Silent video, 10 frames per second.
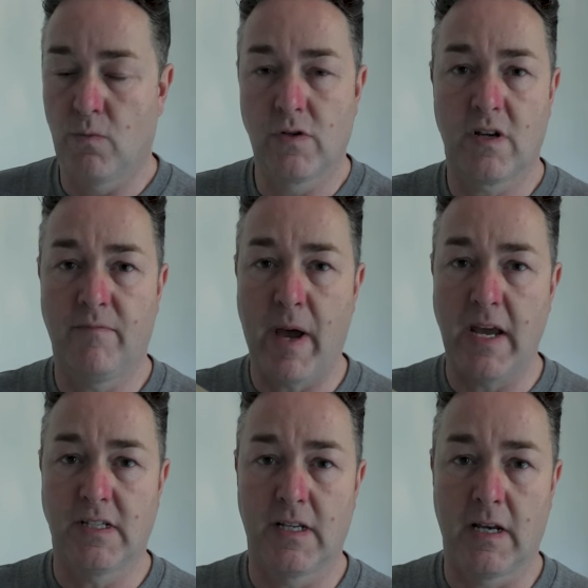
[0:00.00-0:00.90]
once I've
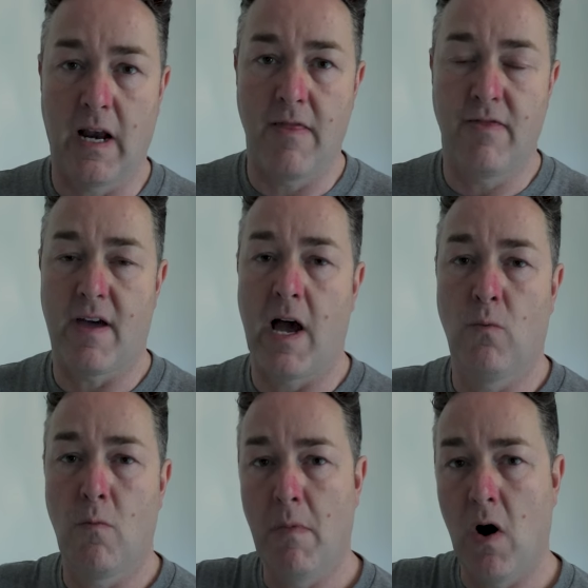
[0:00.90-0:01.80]
pasted a length, I
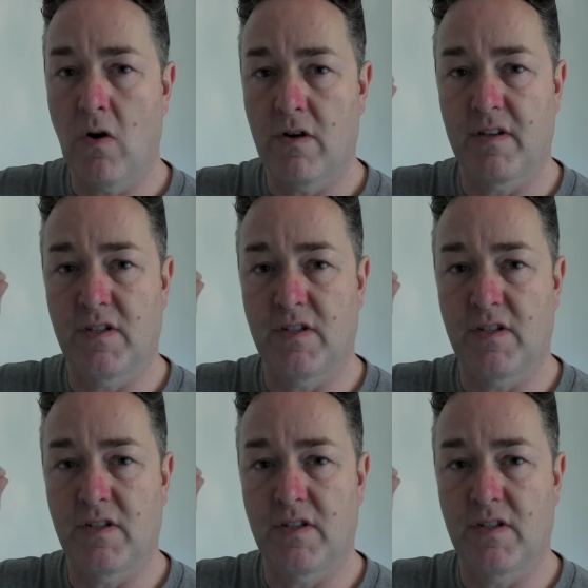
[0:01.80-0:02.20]
will mark the